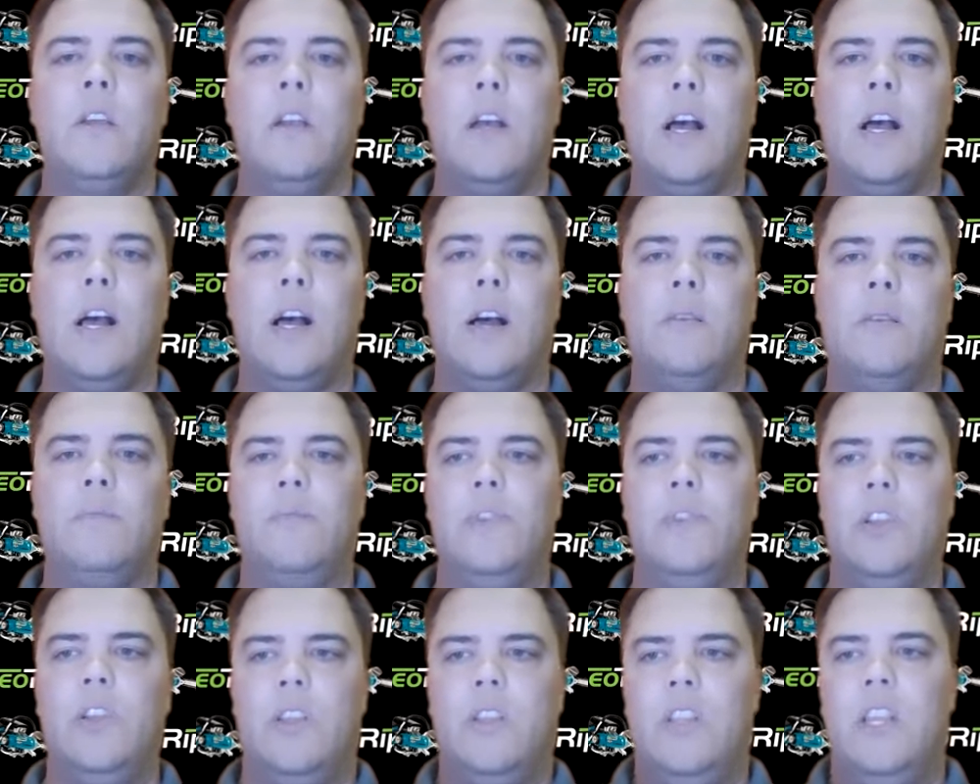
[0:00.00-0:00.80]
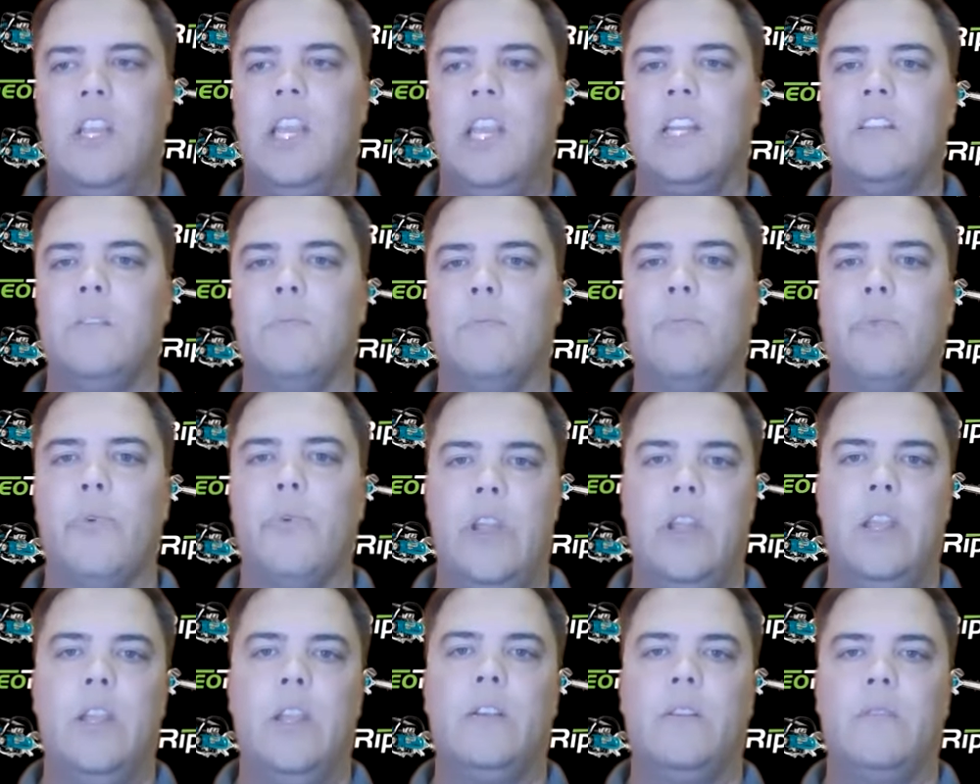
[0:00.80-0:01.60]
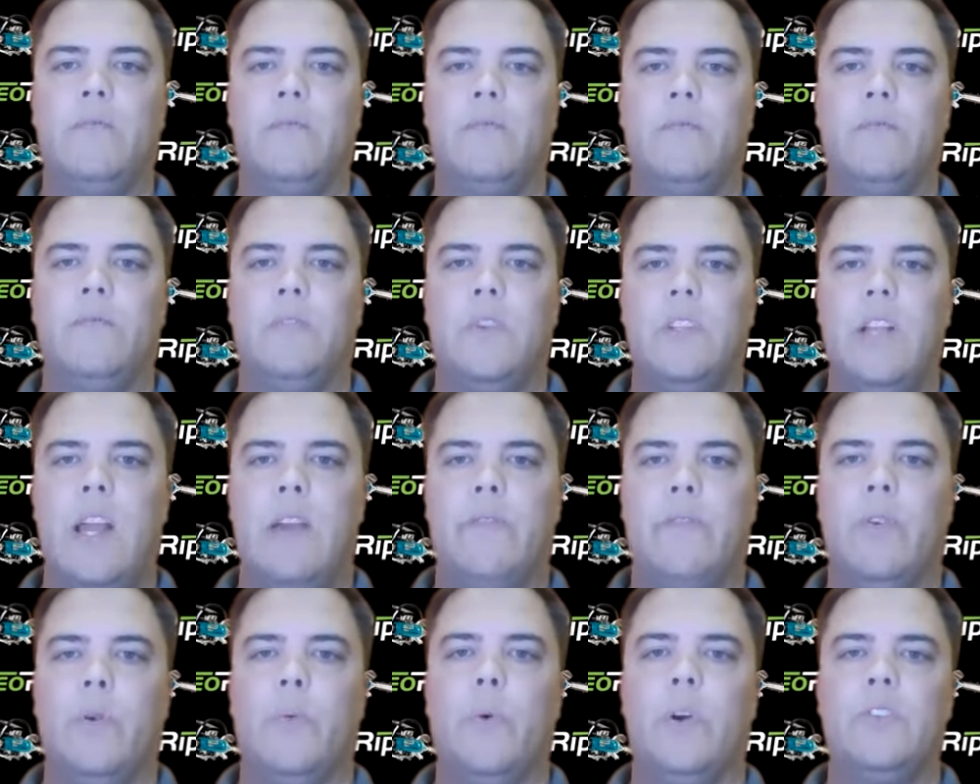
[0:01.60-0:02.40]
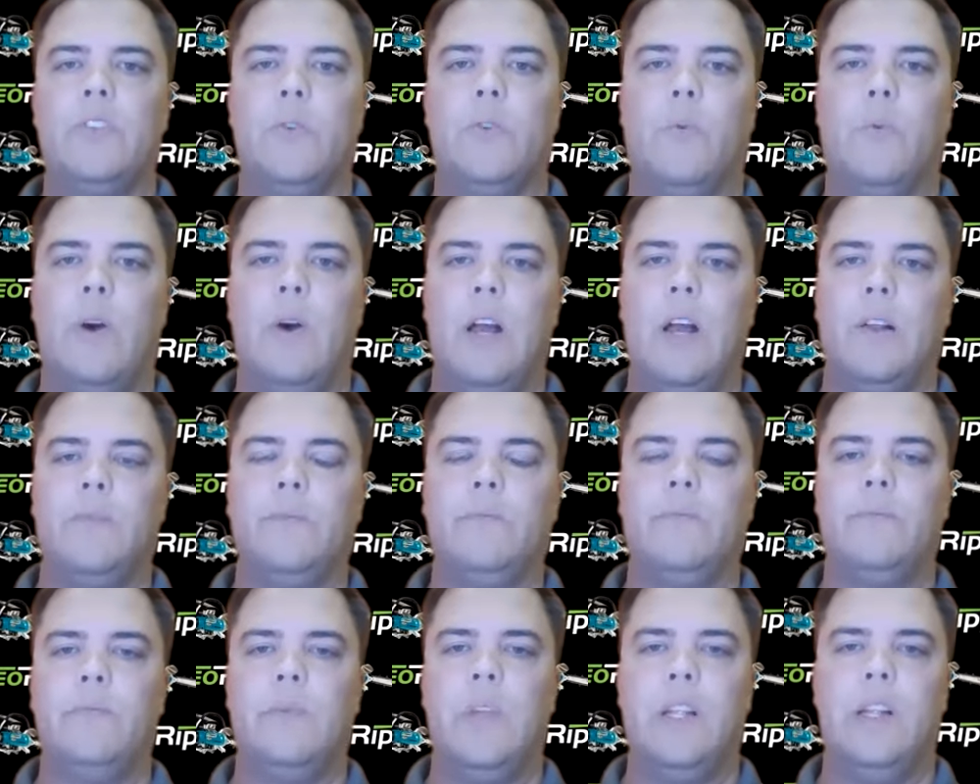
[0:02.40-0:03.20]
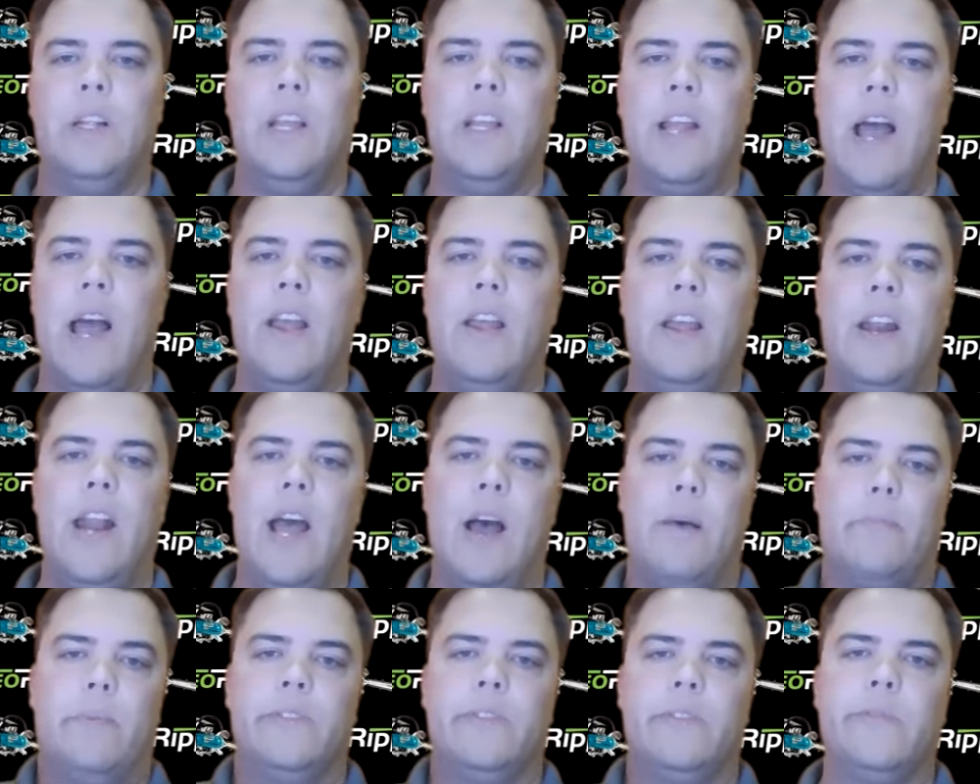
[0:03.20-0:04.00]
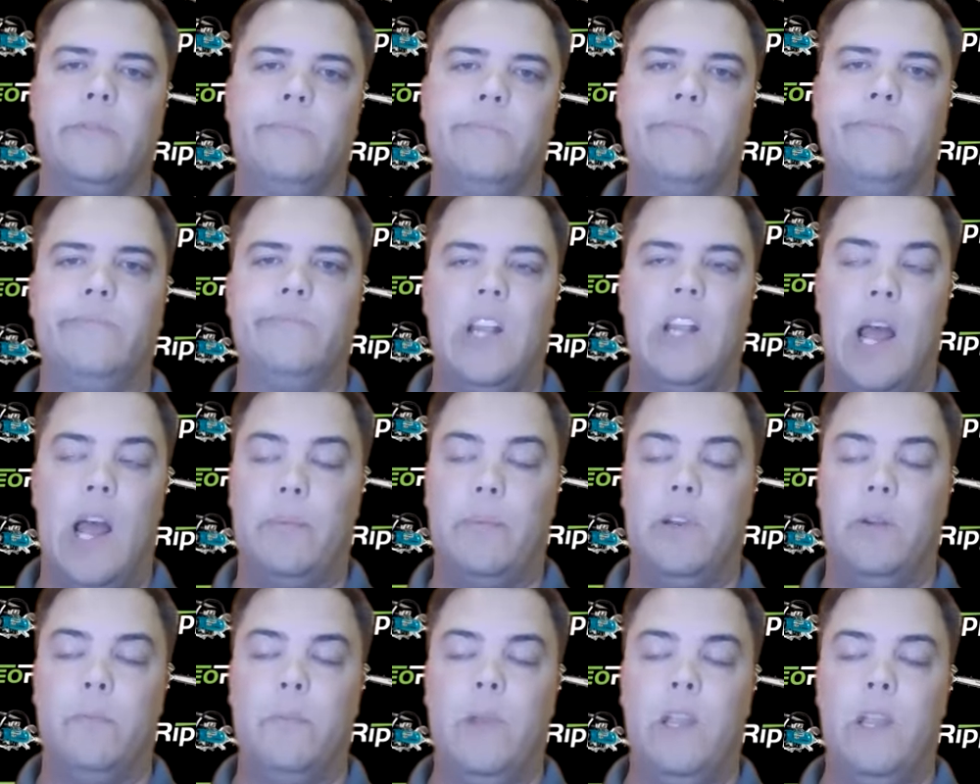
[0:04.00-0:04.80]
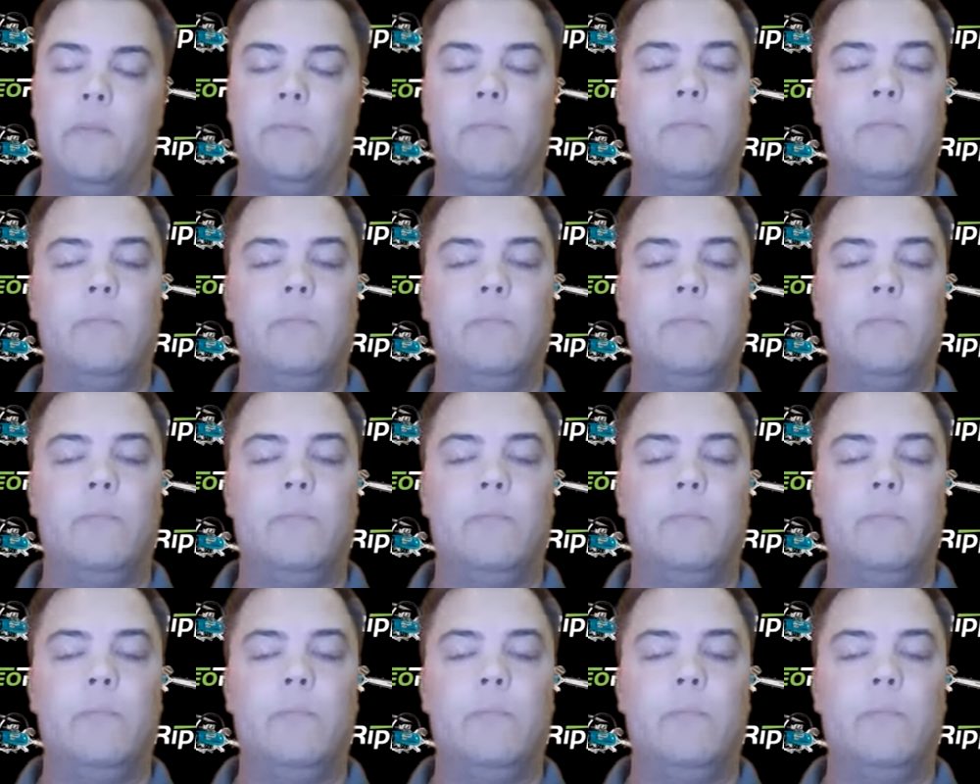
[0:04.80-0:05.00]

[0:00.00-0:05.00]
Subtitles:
You get debris every once in a while. It happens. It happened to me.